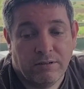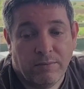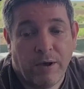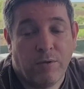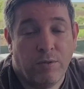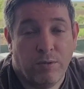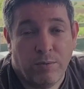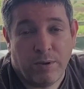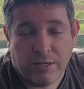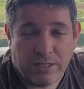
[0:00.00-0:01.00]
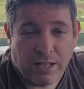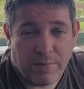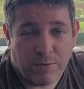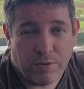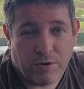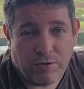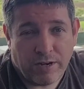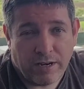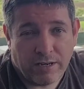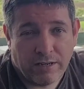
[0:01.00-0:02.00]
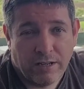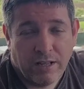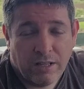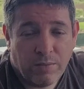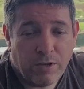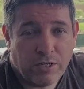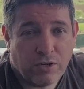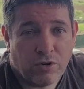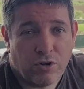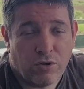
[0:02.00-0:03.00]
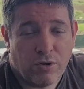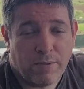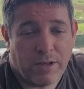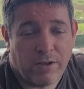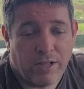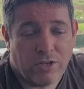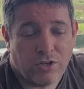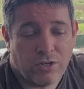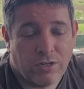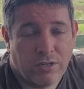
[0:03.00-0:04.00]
Well, the ones that I'm going to trade, the ones that are going to go into my collection